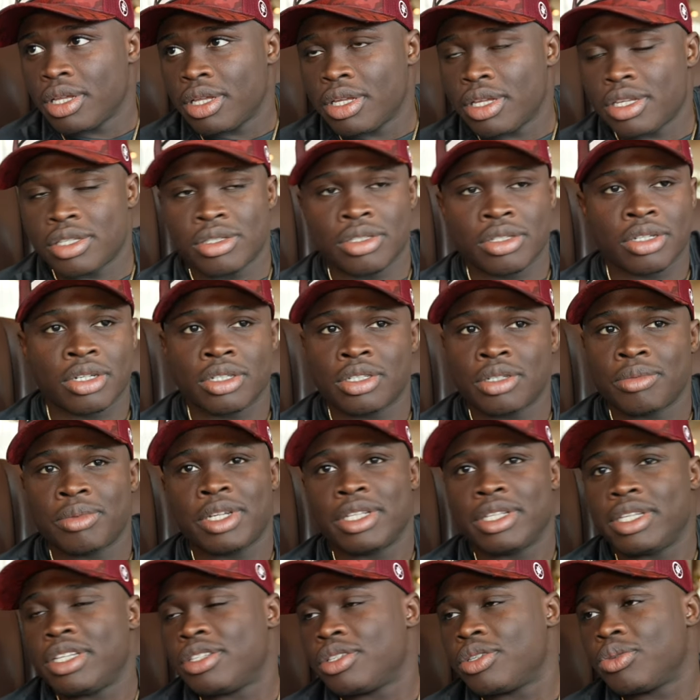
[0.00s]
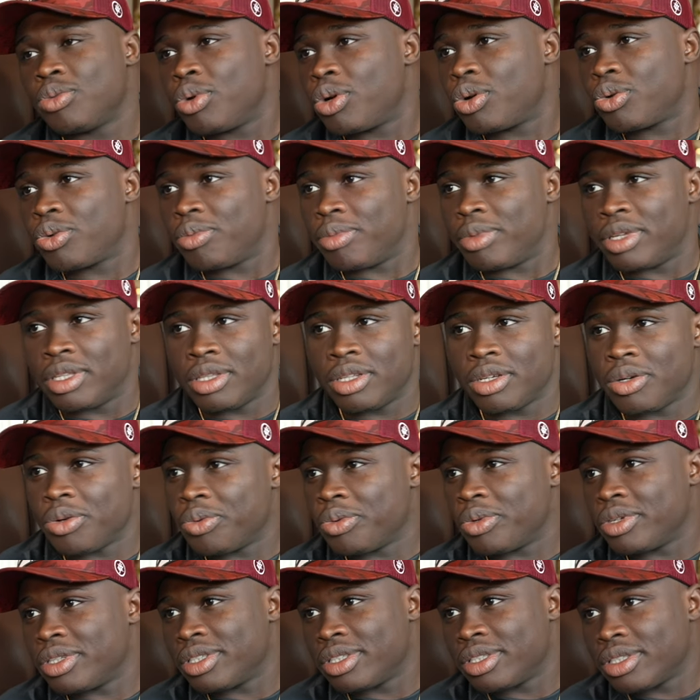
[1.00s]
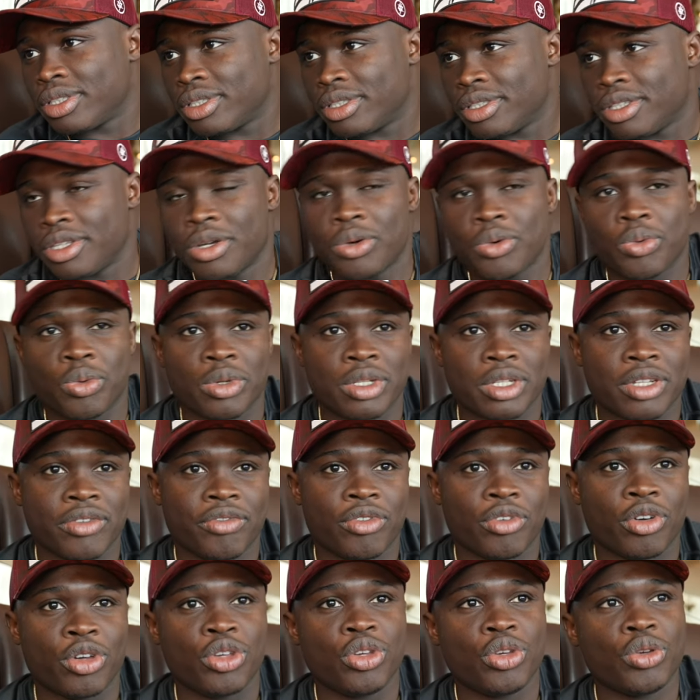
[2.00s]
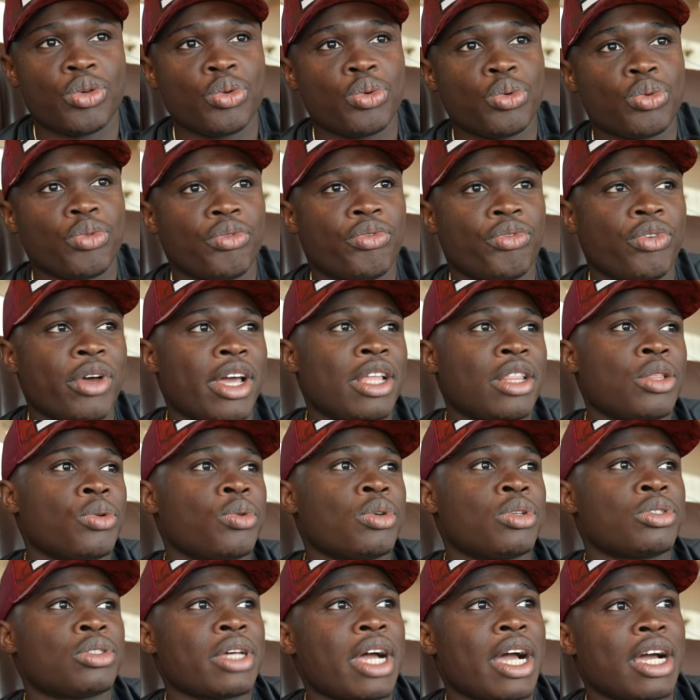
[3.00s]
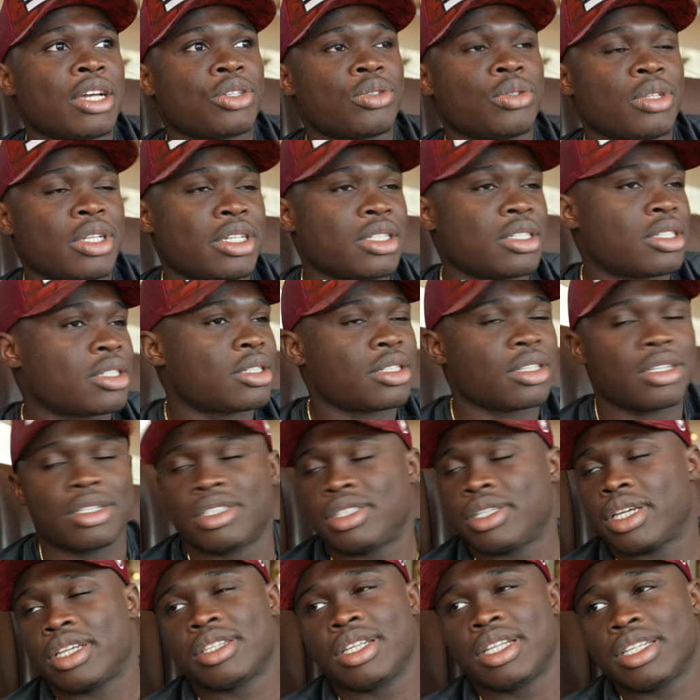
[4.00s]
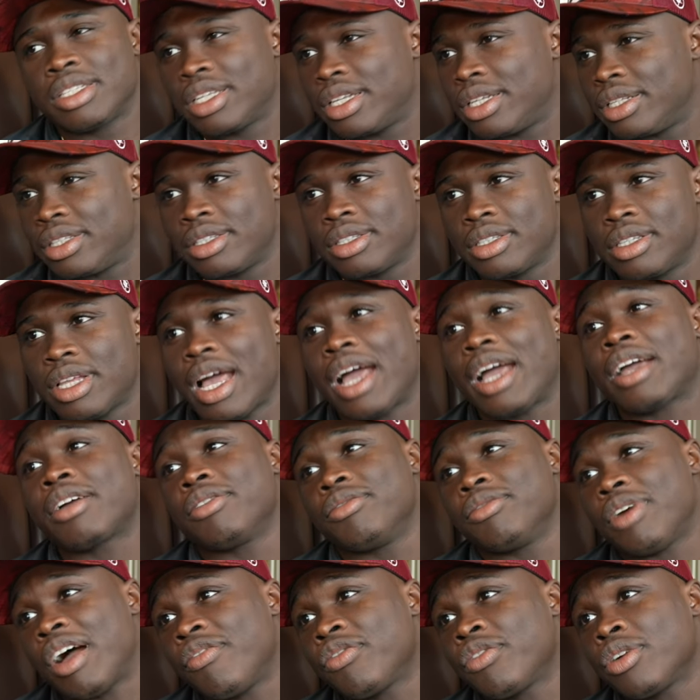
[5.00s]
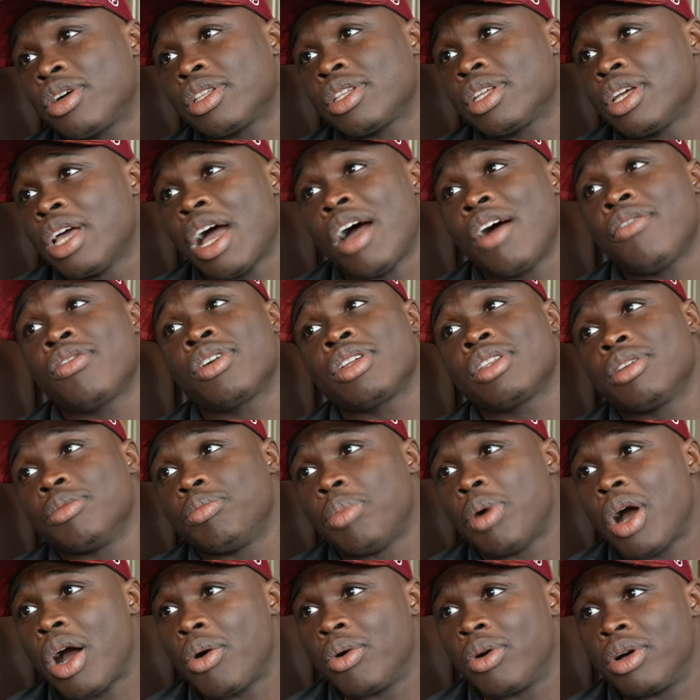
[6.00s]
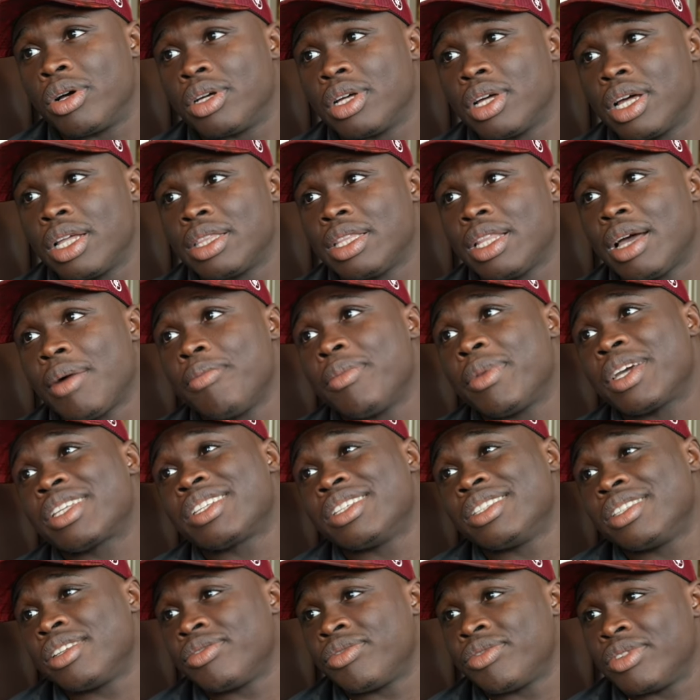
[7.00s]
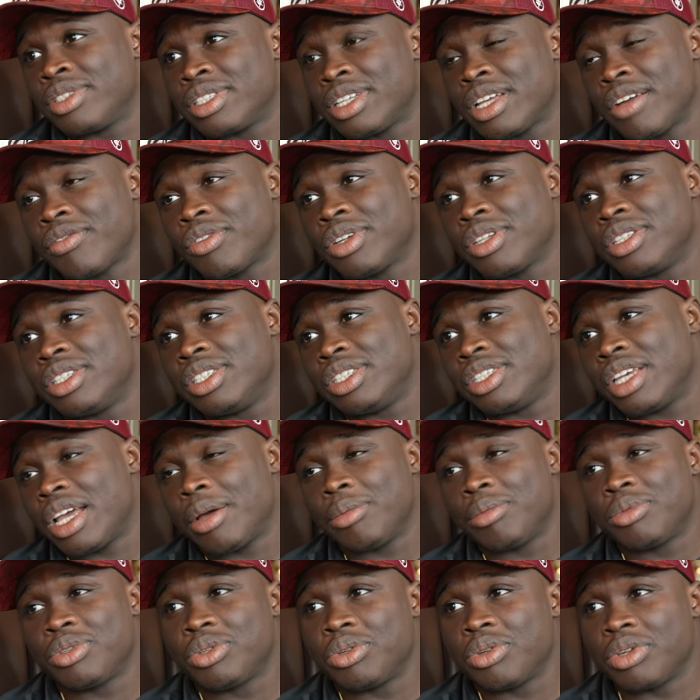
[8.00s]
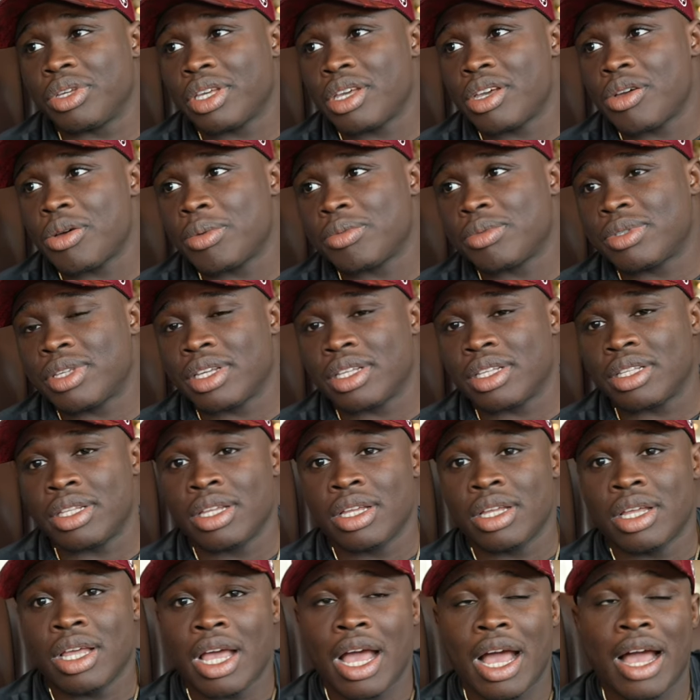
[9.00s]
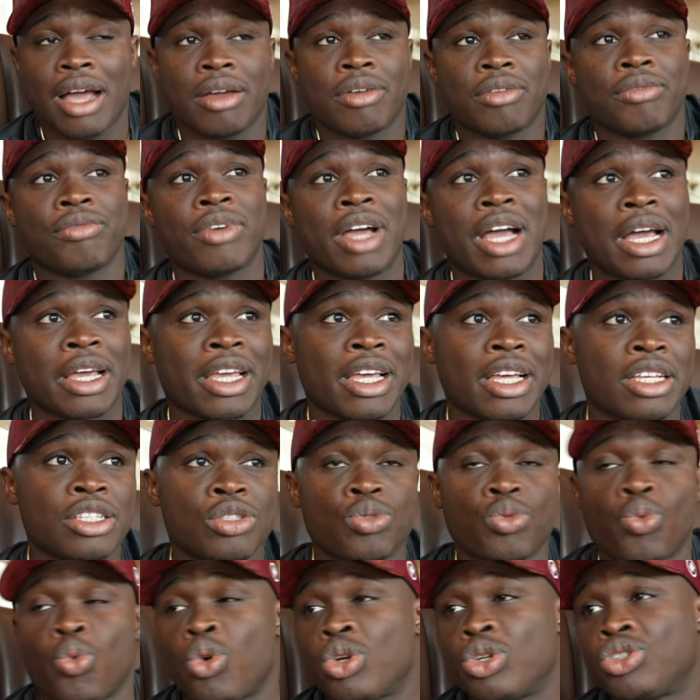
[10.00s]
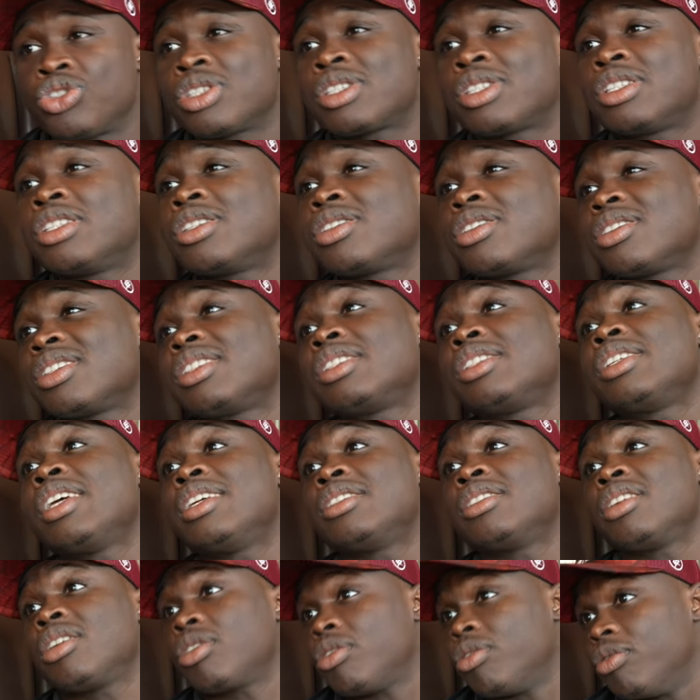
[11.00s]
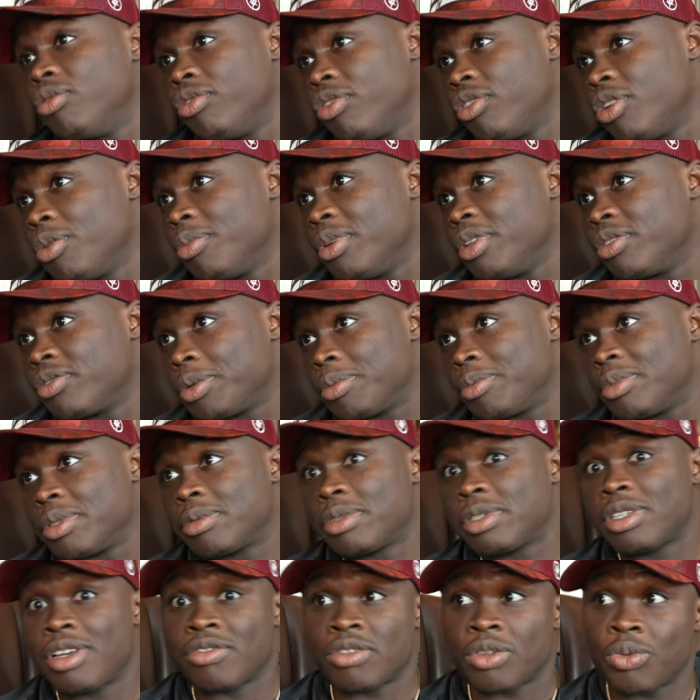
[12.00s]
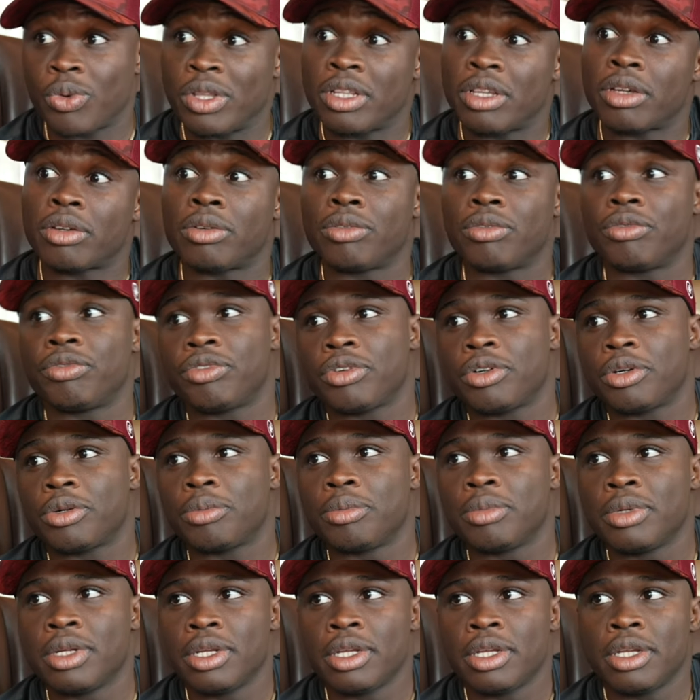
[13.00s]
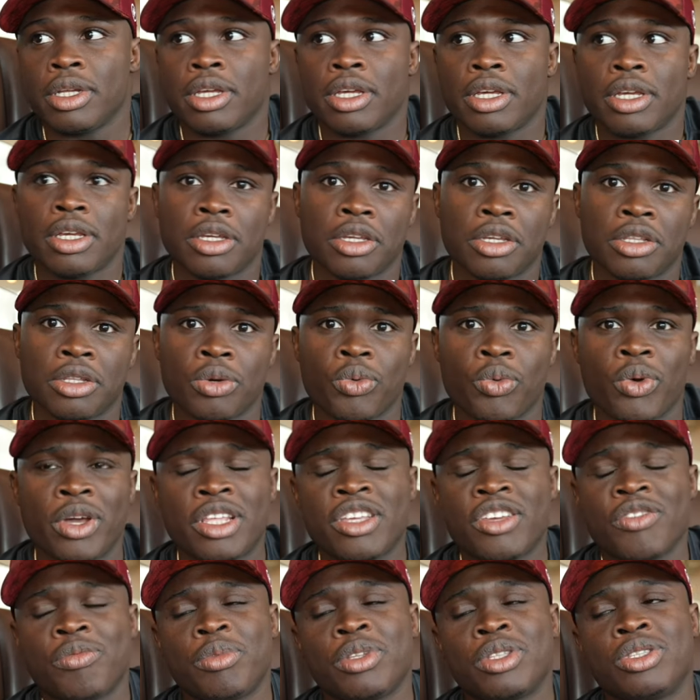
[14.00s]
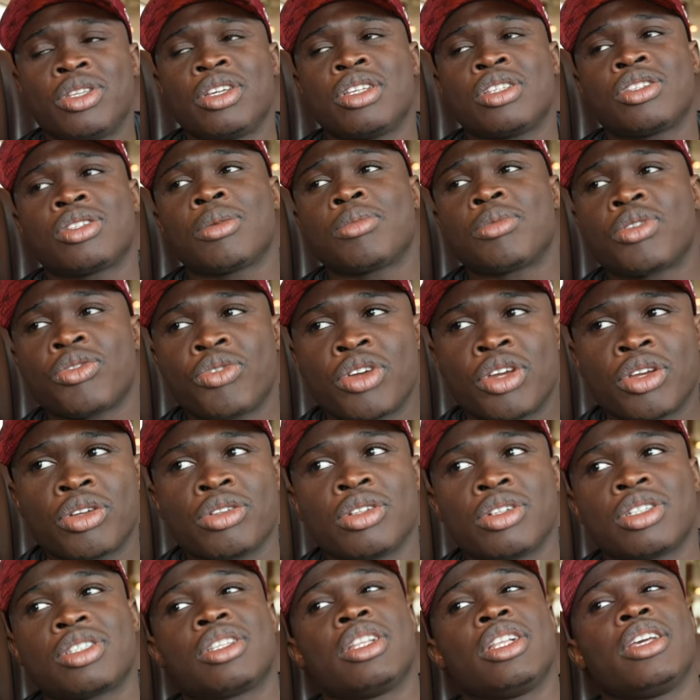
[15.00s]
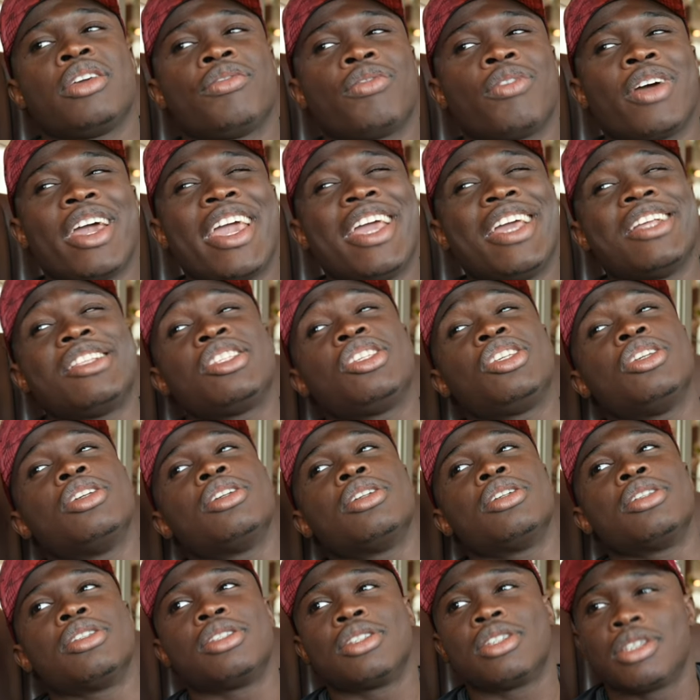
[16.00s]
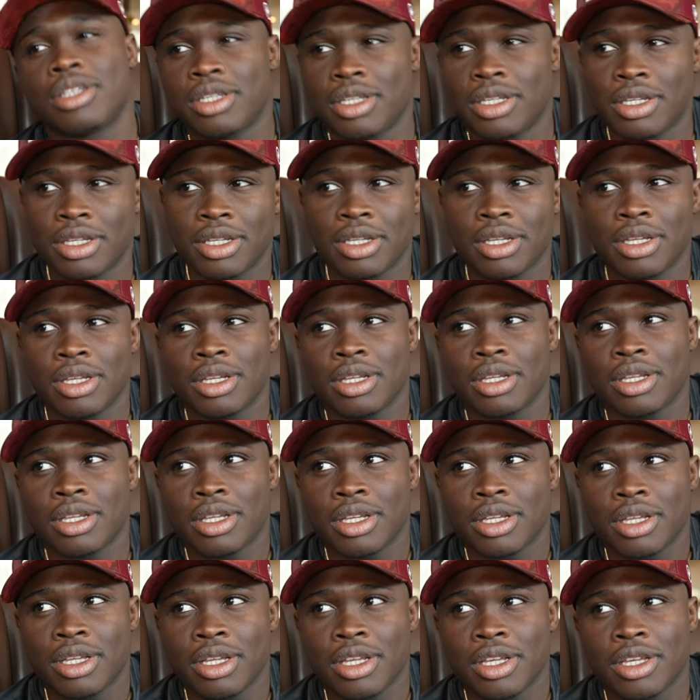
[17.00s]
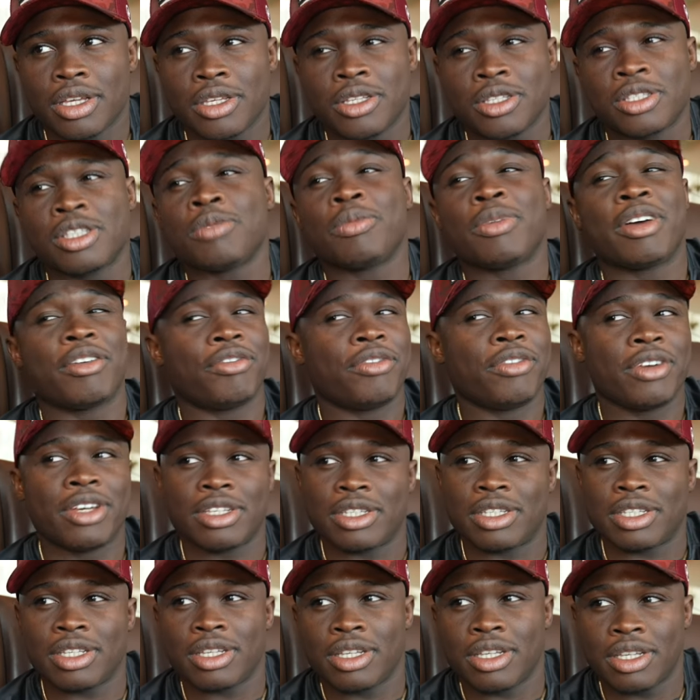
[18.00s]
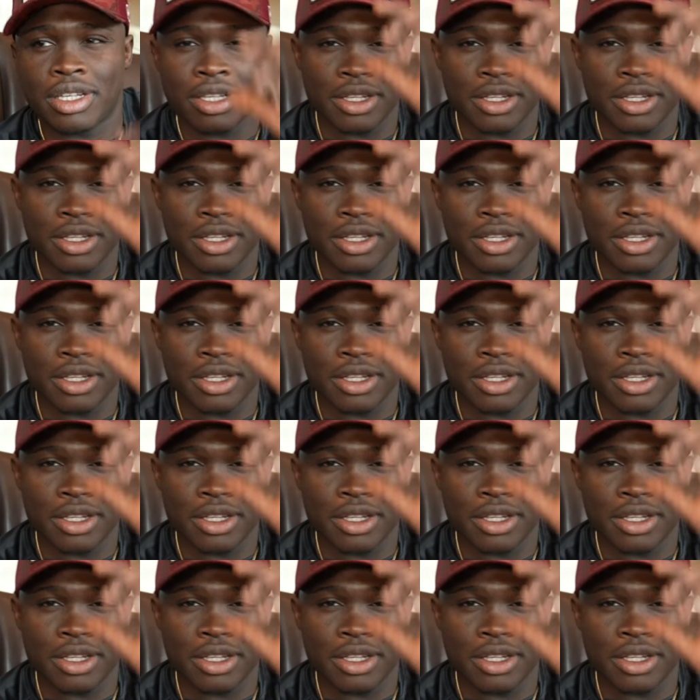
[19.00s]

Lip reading: it's not gonna be an easy work with me. No one for you, for anyone to actually, it takes, listen, I've got the power, and that makes a difference. I've got the job too, you get what I'm saying? I can find, guess the world just needs to see it and confirm it from themselves. So when they confirm, you know, when you've been doing something rigorously for 8 years, you see my face.